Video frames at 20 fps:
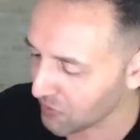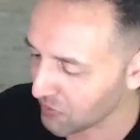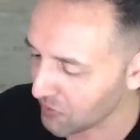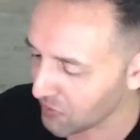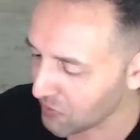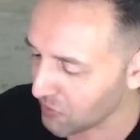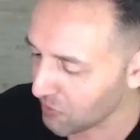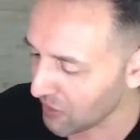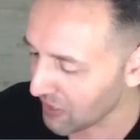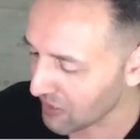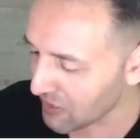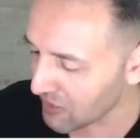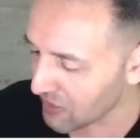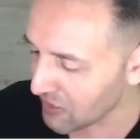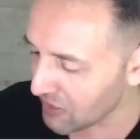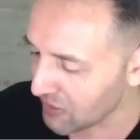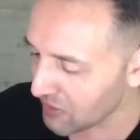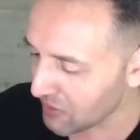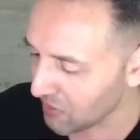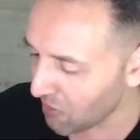you might
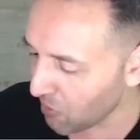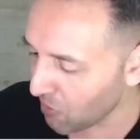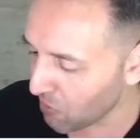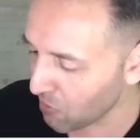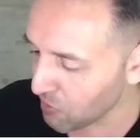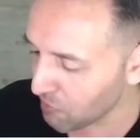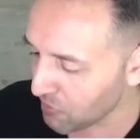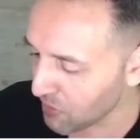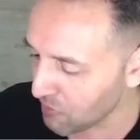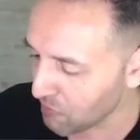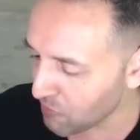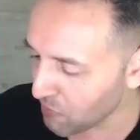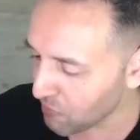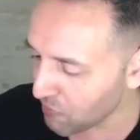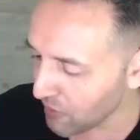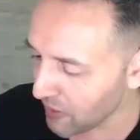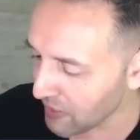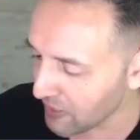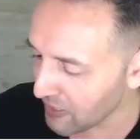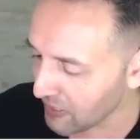see older people
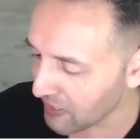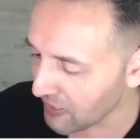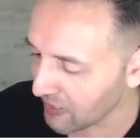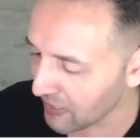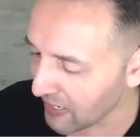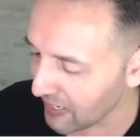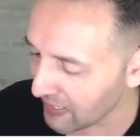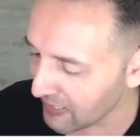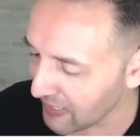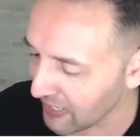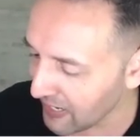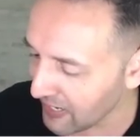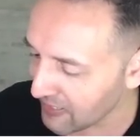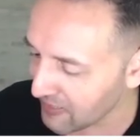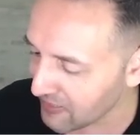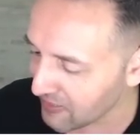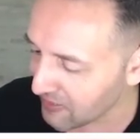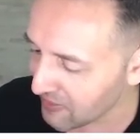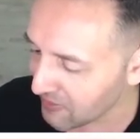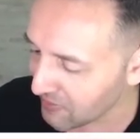writing it like
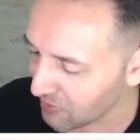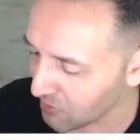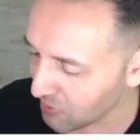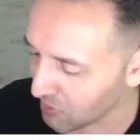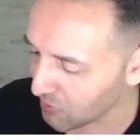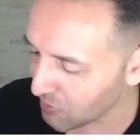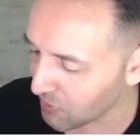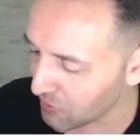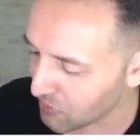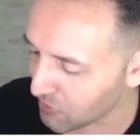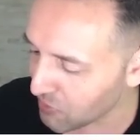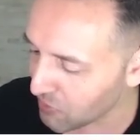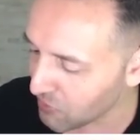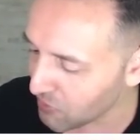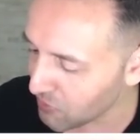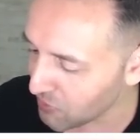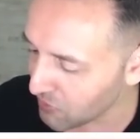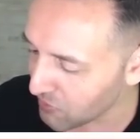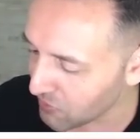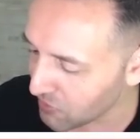that, or with
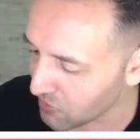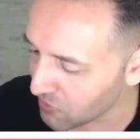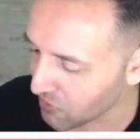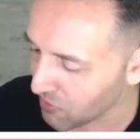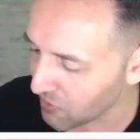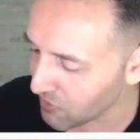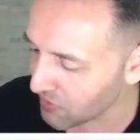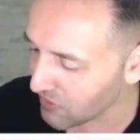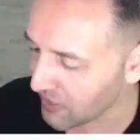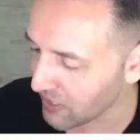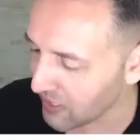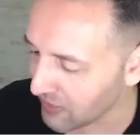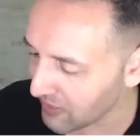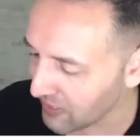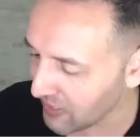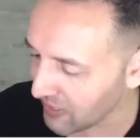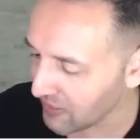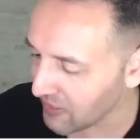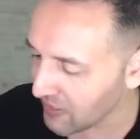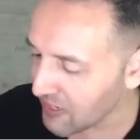two strokes down
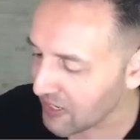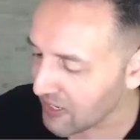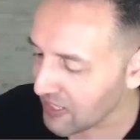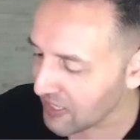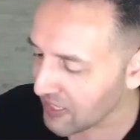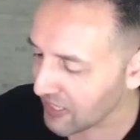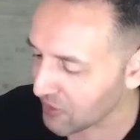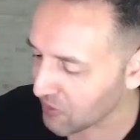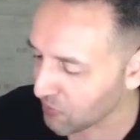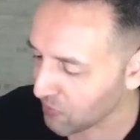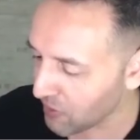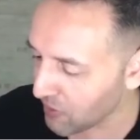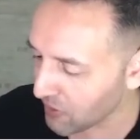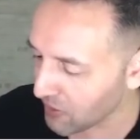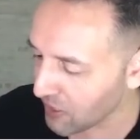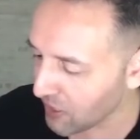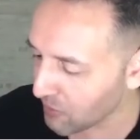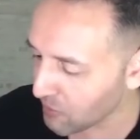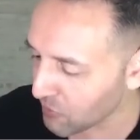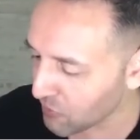there. That's where it
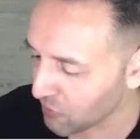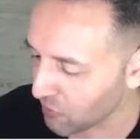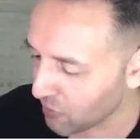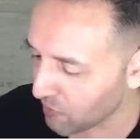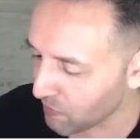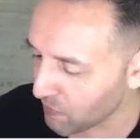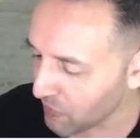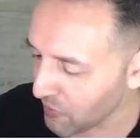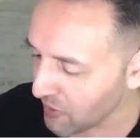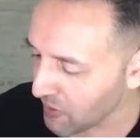comes from.